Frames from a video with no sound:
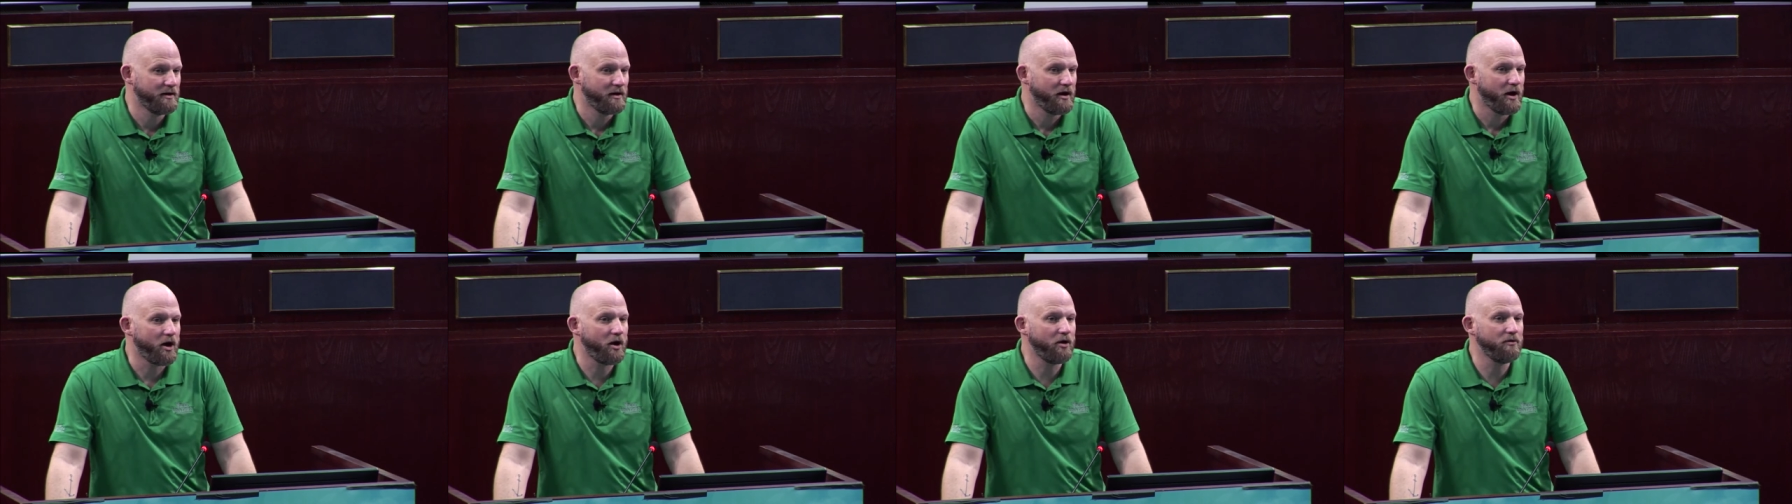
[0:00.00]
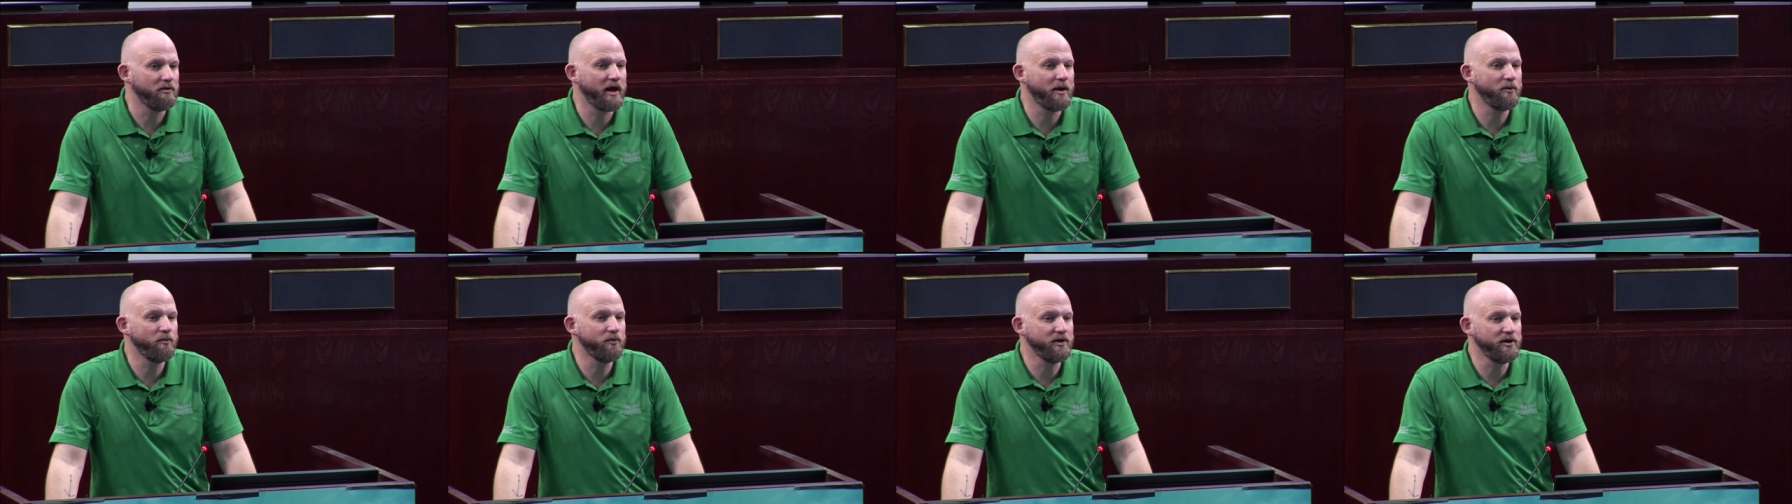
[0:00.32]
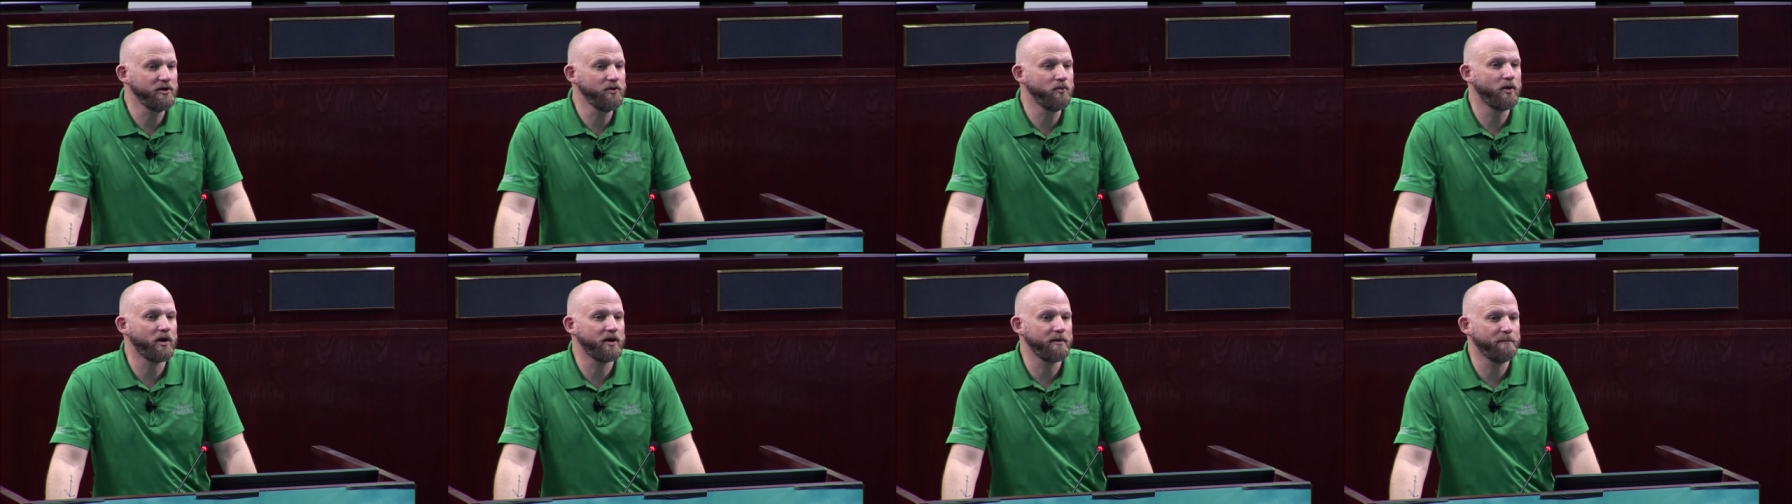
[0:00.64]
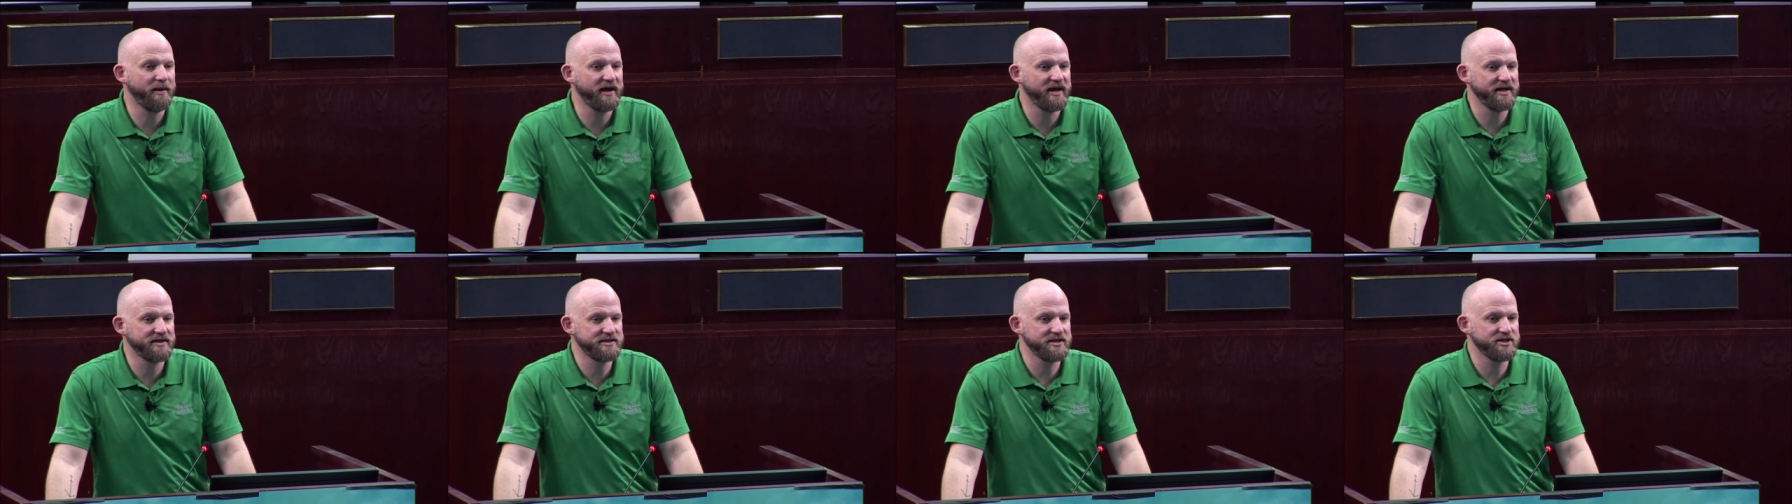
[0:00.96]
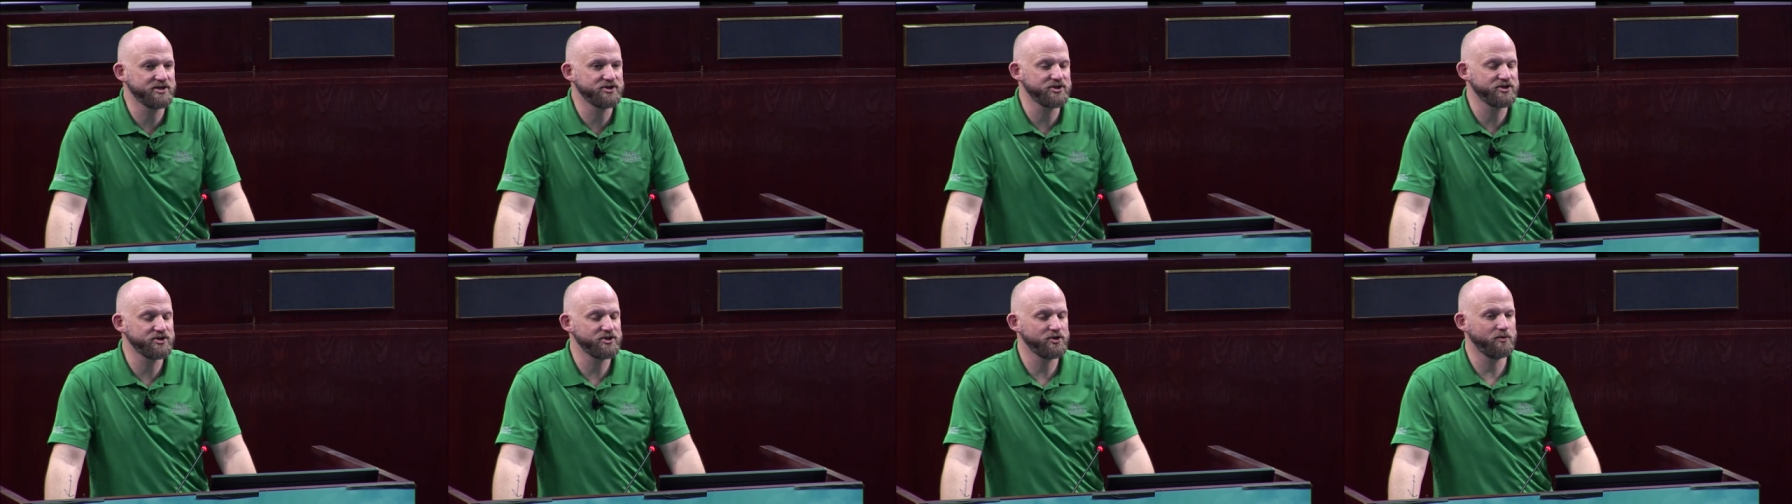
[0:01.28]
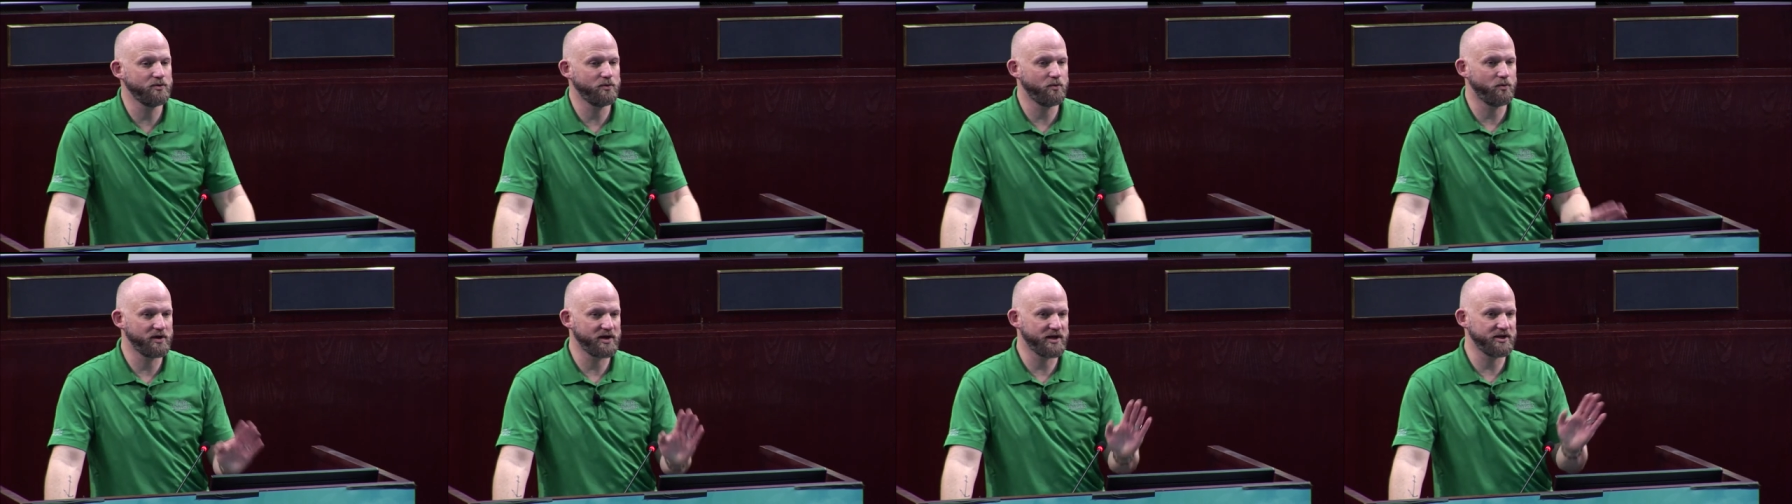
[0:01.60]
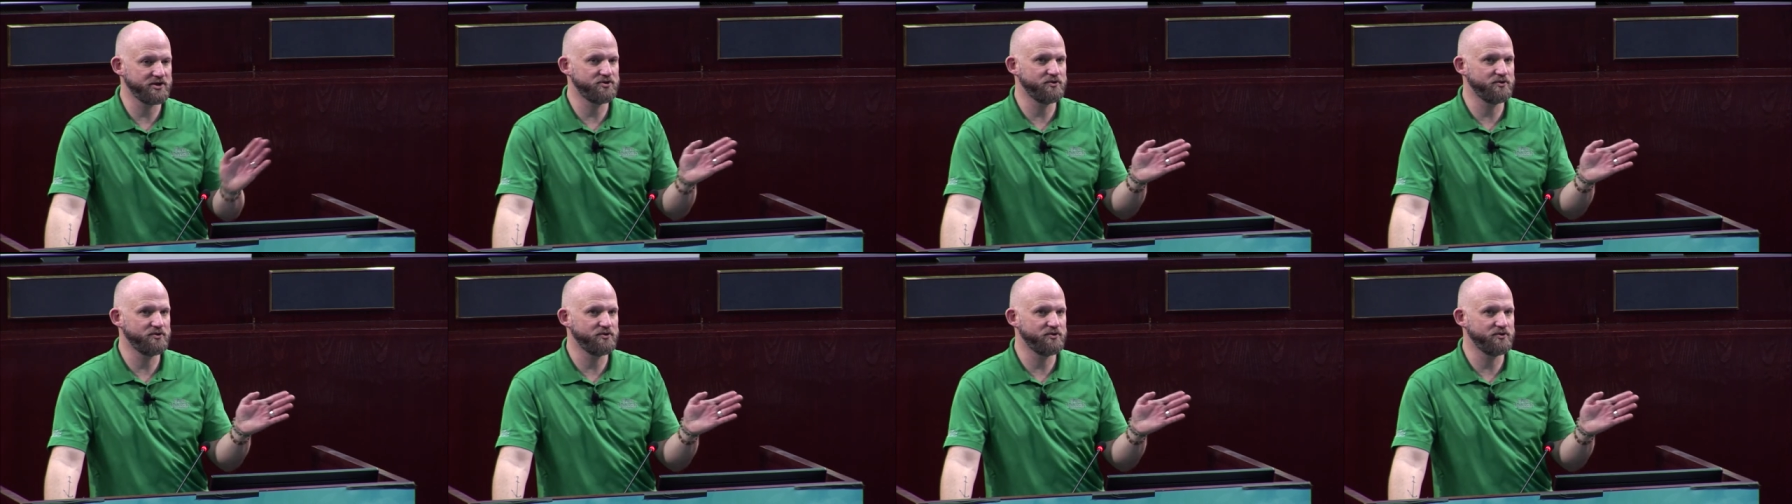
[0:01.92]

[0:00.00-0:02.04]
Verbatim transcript: All I really want to pay attention to, and we'll get